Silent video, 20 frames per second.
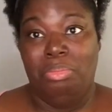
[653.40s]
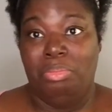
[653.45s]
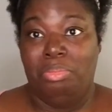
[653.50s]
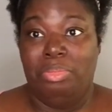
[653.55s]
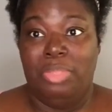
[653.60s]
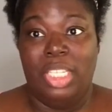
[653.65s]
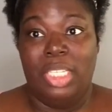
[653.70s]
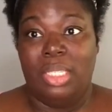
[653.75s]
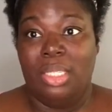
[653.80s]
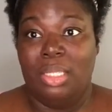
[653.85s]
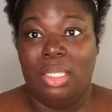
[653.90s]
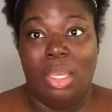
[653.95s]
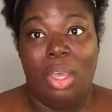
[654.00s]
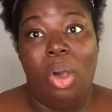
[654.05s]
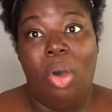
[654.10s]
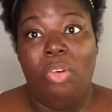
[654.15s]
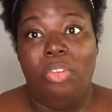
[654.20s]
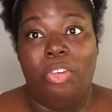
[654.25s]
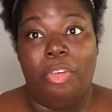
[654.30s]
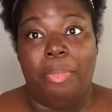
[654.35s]
this is a
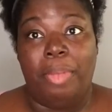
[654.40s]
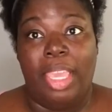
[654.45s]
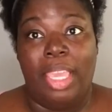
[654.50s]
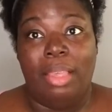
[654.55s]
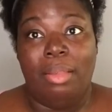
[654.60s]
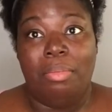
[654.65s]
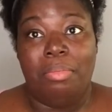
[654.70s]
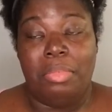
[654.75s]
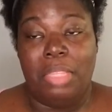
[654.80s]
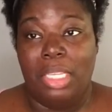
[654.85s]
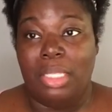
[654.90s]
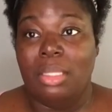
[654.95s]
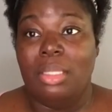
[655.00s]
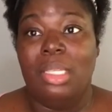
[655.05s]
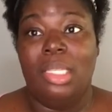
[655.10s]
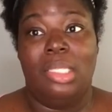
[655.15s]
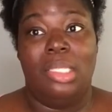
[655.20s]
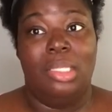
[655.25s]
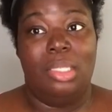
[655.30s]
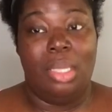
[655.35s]
go for me. This
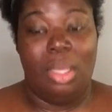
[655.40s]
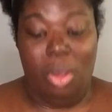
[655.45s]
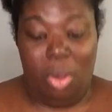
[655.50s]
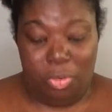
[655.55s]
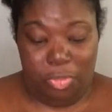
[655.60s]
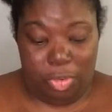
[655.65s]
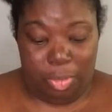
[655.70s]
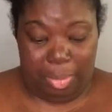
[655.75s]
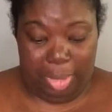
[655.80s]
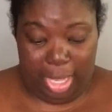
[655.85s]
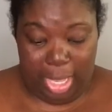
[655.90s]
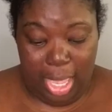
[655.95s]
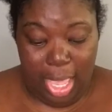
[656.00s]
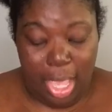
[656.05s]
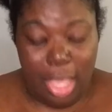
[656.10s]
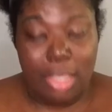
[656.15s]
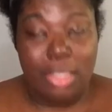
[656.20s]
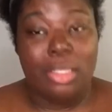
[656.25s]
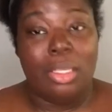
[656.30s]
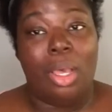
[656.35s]
this is a go for me.
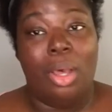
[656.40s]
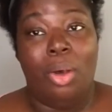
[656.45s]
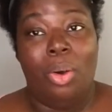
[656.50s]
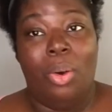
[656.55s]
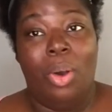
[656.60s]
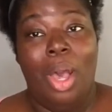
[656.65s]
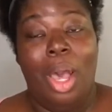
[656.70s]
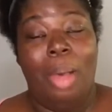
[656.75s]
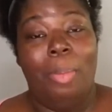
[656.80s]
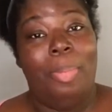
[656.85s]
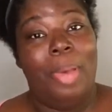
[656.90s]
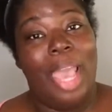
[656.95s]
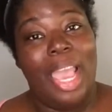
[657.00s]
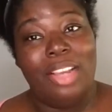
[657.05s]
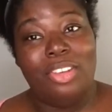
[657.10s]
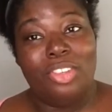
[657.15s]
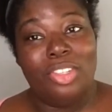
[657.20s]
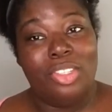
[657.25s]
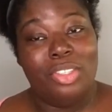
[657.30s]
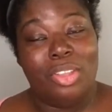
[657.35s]
So
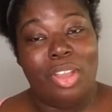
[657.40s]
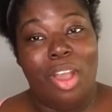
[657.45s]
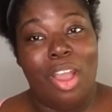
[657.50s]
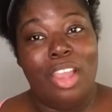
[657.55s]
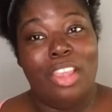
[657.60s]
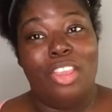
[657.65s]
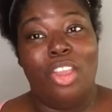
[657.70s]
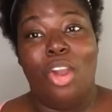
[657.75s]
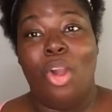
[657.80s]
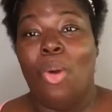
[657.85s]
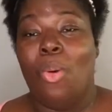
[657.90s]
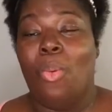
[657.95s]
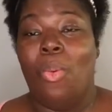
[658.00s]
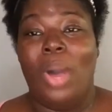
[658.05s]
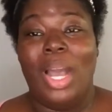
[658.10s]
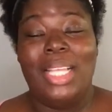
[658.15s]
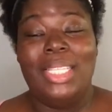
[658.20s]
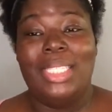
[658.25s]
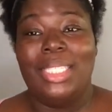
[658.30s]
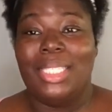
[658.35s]
Patrick Starr, your
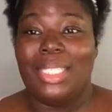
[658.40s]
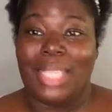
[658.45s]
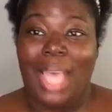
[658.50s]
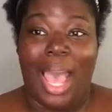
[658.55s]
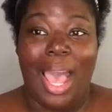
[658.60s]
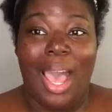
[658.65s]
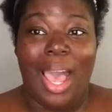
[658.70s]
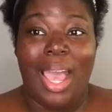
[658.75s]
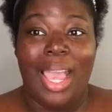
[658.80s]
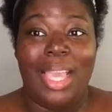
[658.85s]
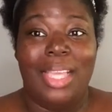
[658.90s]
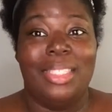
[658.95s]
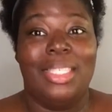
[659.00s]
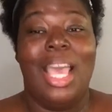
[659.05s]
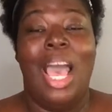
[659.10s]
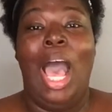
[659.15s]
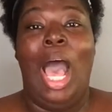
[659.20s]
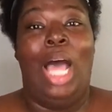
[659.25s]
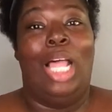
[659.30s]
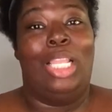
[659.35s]
one size
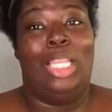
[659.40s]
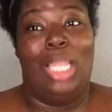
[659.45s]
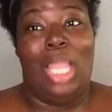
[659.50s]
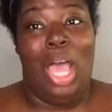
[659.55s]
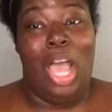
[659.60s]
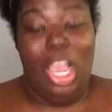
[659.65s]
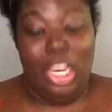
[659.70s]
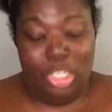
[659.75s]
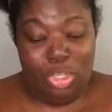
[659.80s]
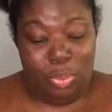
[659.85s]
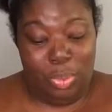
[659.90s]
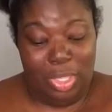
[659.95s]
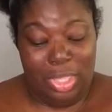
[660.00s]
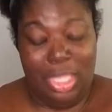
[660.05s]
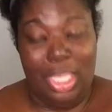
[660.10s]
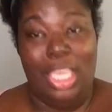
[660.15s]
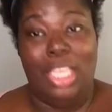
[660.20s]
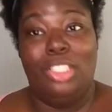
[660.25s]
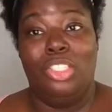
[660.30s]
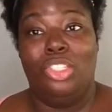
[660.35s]
launch with
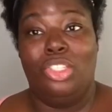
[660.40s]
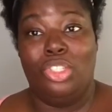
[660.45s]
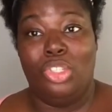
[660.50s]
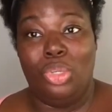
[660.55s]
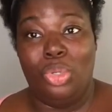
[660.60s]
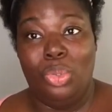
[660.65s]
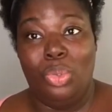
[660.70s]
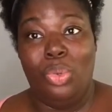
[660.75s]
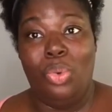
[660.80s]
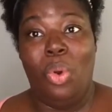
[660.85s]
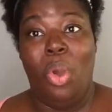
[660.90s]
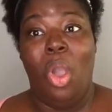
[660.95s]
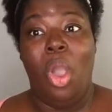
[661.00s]
these two